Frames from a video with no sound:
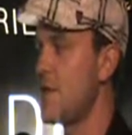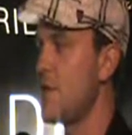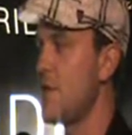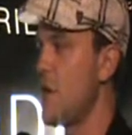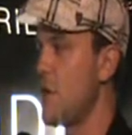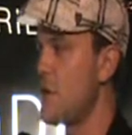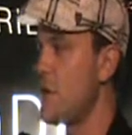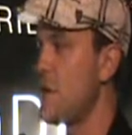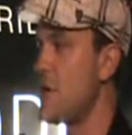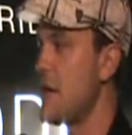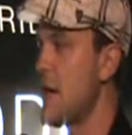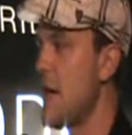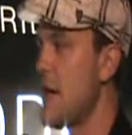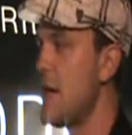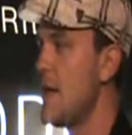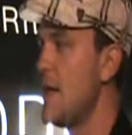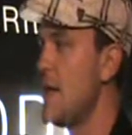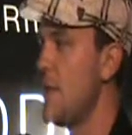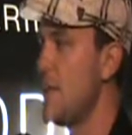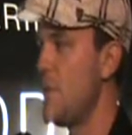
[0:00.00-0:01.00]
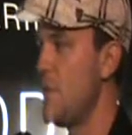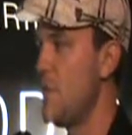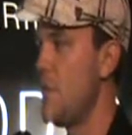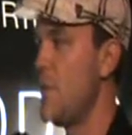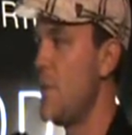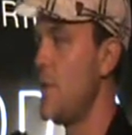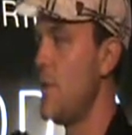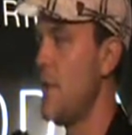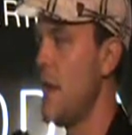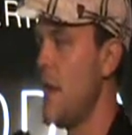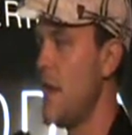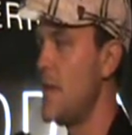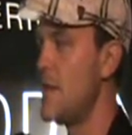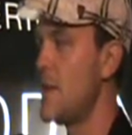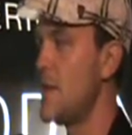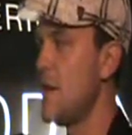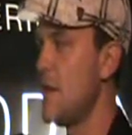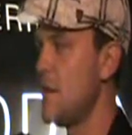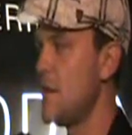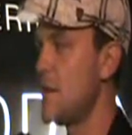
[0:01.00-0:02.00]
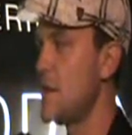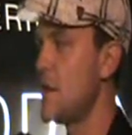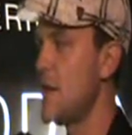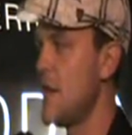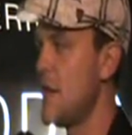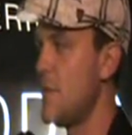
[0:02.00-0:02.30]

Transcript: facet of our society through the lens of